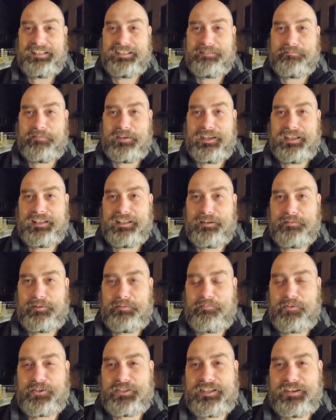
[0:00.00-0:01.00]
to be a little
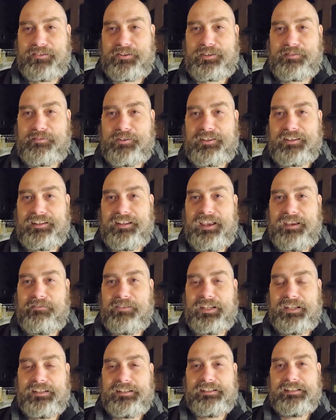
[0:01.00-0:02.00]
bit more serious about the
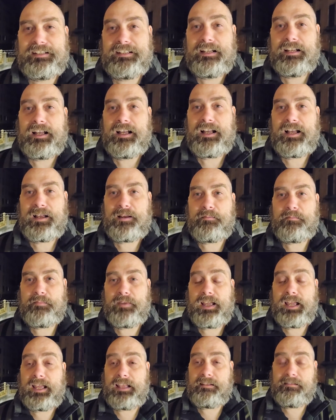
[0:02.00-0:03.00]
navy.
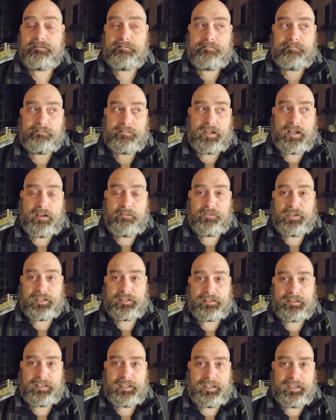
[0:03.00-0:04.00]
And
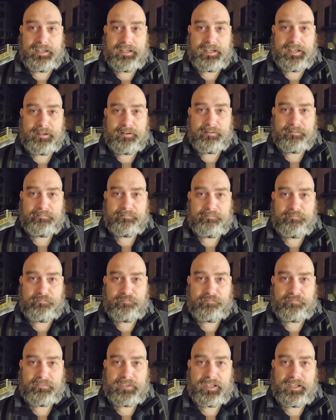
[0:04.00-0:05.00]
obviously, the
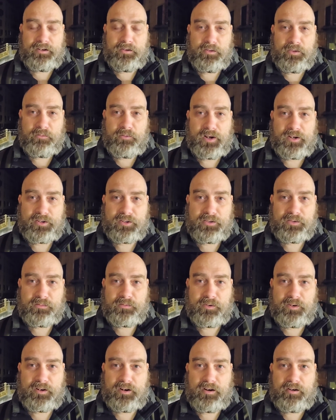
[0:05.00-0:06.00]
Russians
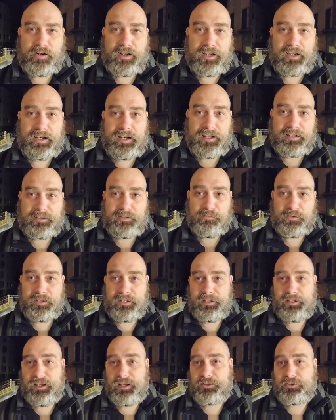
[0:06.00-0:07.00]
were already connected with
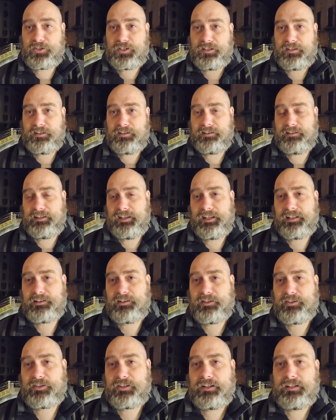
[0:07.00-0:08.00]
the Dutch and the
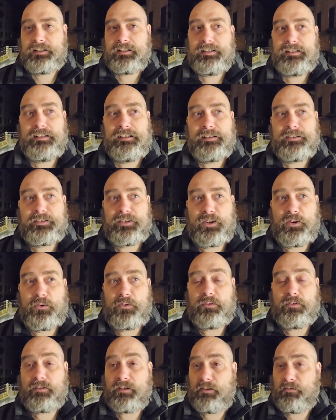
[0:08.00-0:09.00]
English,
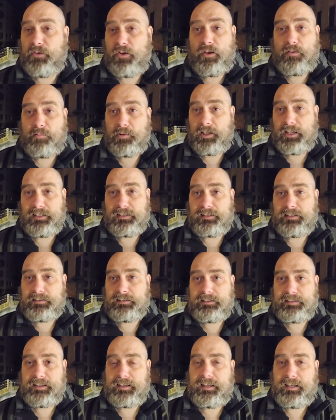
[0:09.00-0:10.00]
so of all
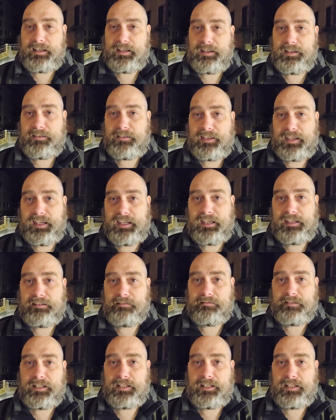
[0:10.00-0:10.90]
places, they